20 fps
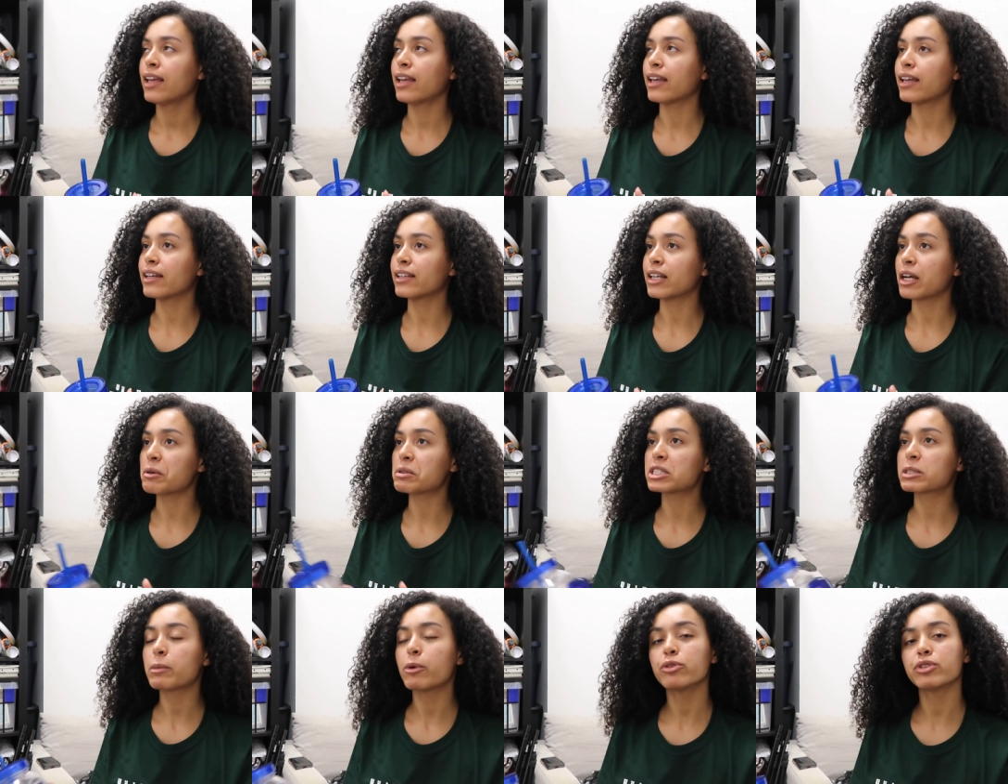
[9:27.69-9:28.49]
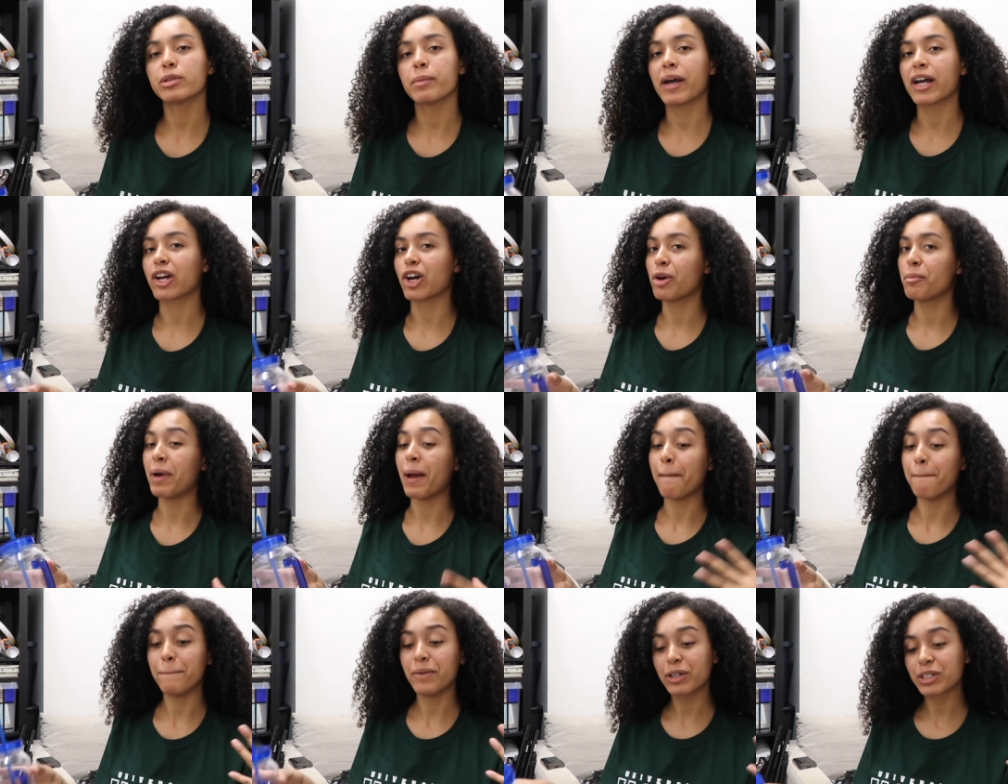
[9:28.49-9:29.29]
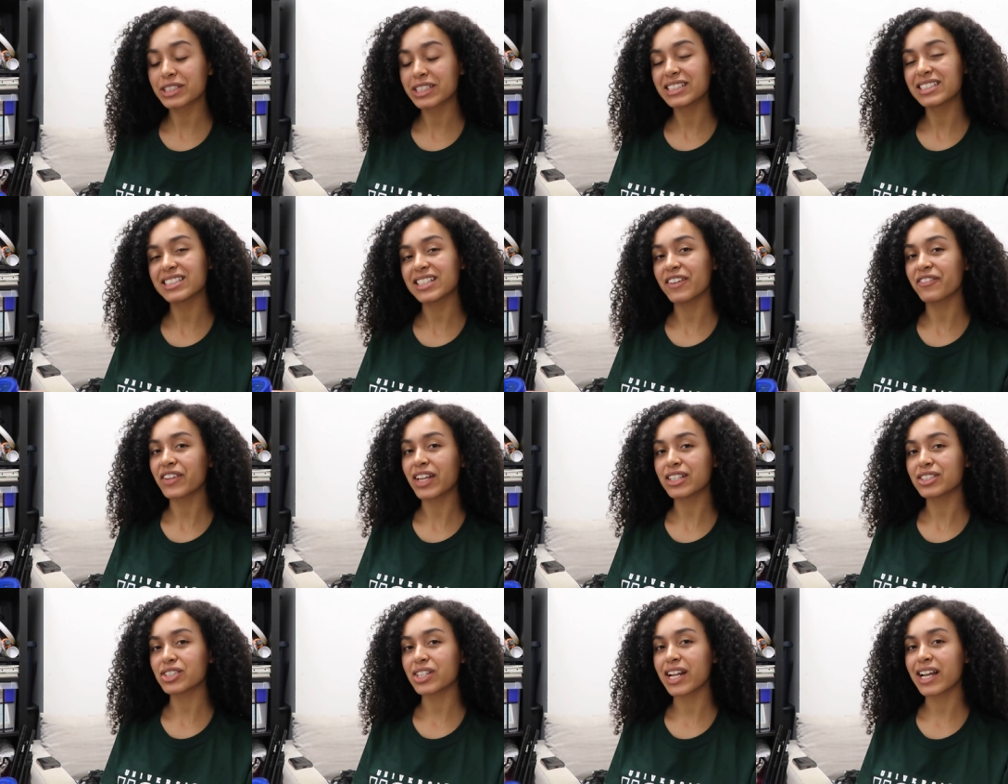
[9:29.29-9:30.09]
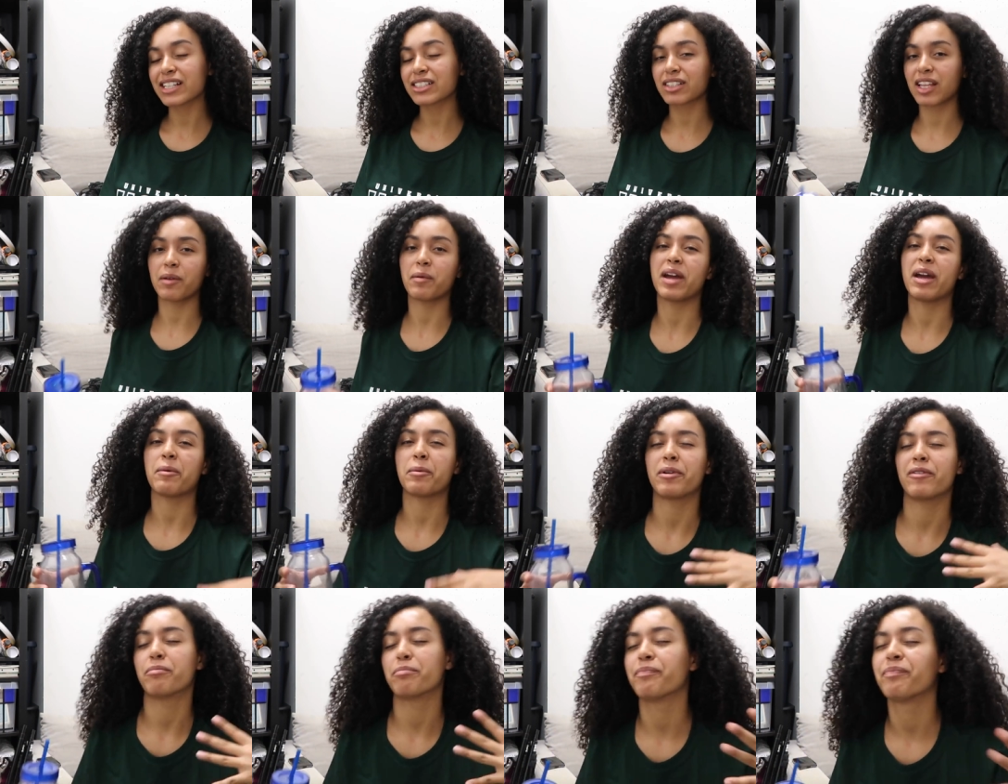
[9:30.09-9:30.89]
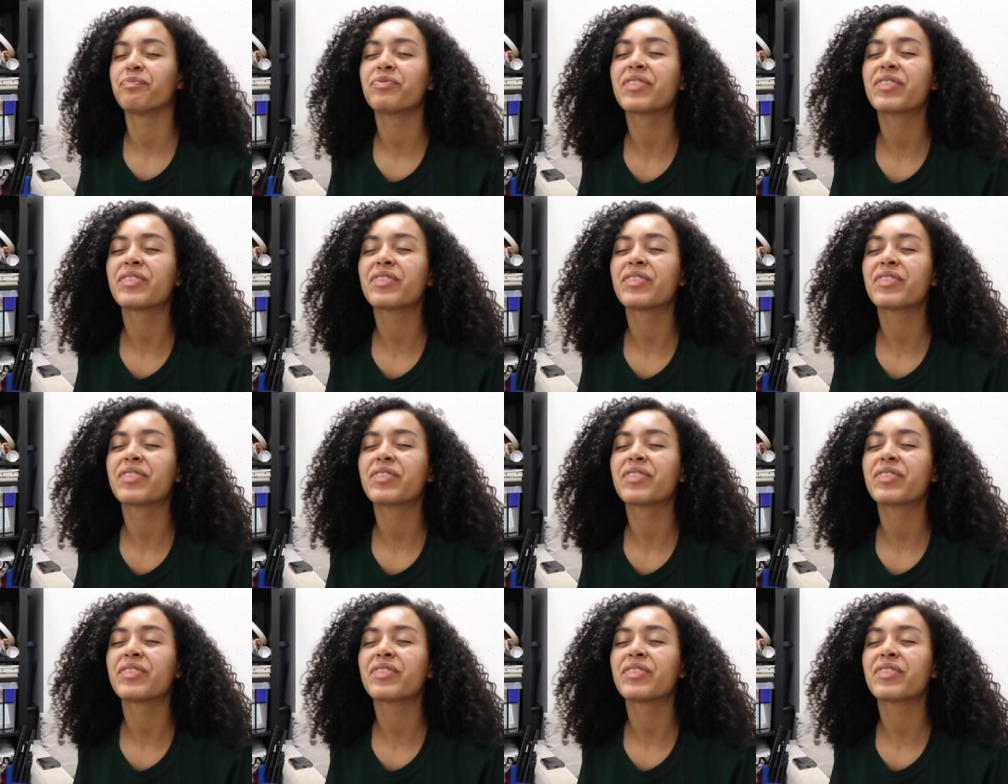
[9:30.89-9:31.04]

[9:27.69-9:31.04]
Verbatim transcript: And I was supposed to pack all my books and stuff yesterday, so that way I would have